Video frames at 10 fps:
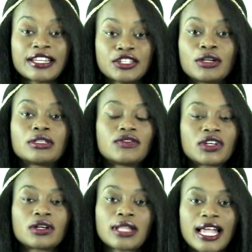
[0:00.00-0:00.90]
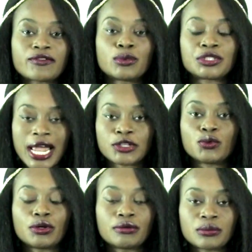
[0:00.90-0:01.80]
and you know, living her life, which I
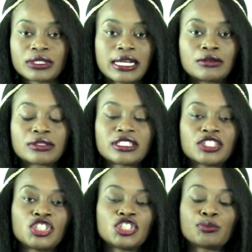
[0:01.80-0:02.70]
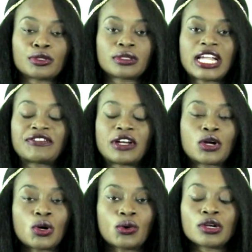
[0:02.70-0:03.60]
do agree with. I don't think that she should put her life
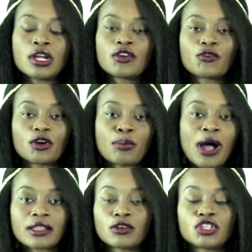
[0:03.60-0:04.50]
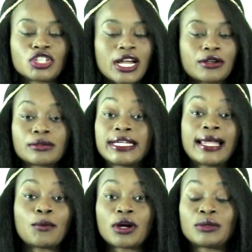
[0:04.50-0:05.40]
on hold for Apollo because y'all know
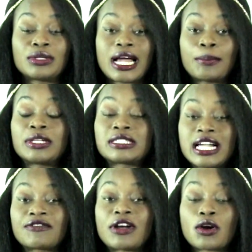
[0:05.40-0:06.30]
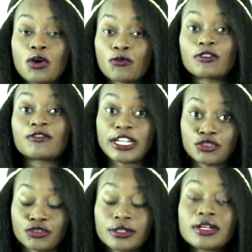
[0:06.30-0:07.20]
damn well he would not put his life on hold for
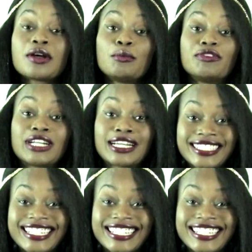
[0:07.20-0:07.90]
Phaedra. Moving on